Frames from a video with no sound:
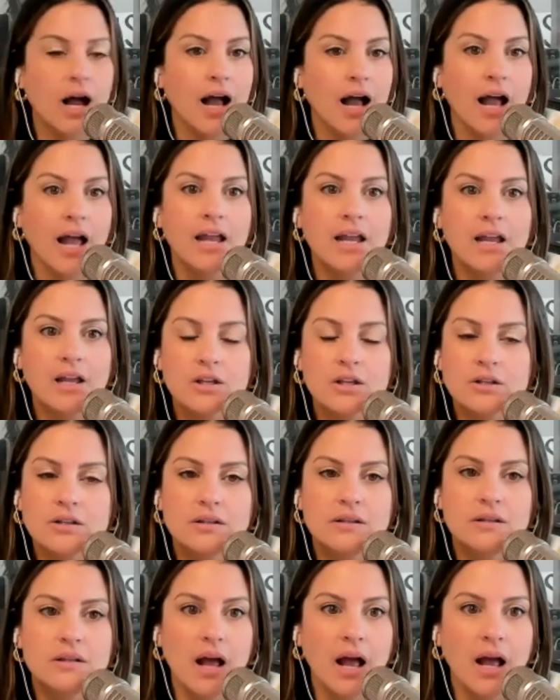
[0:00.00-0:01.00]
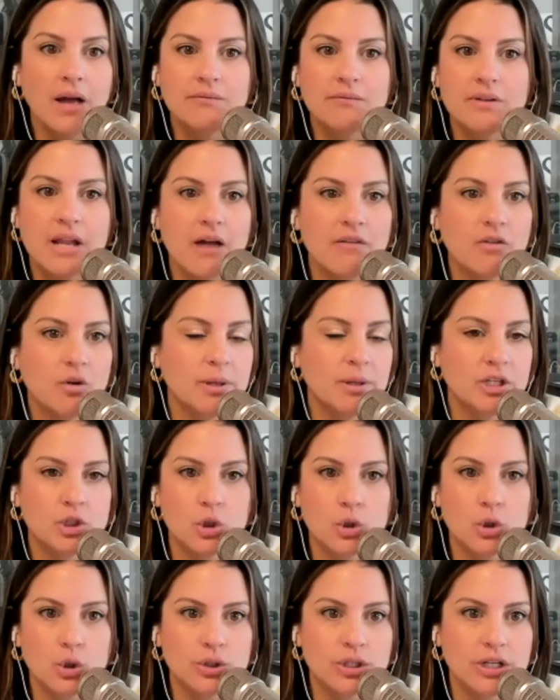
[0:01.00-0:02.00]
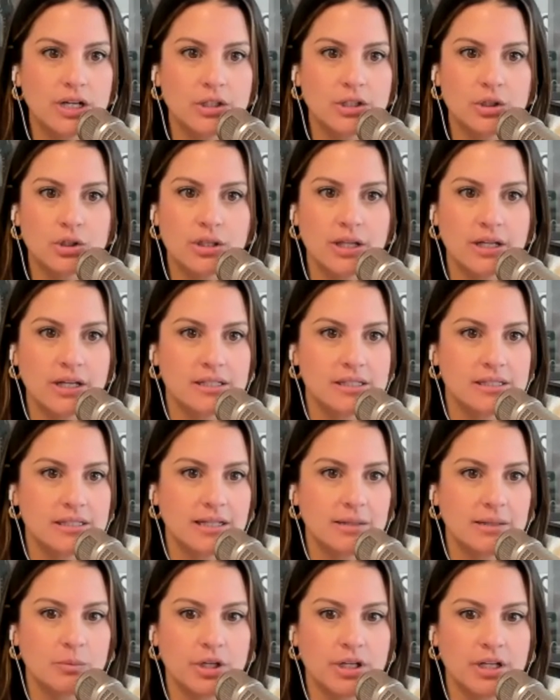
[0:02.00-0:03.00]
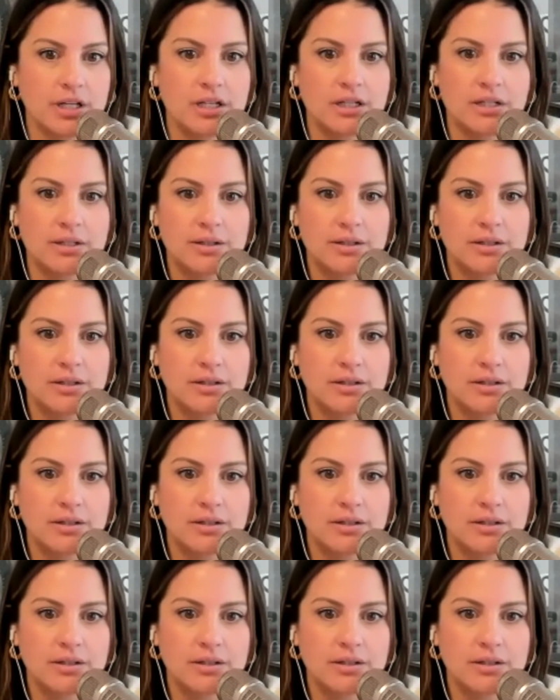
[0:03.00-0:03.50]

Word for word: I have never been told that I look like a celebrity.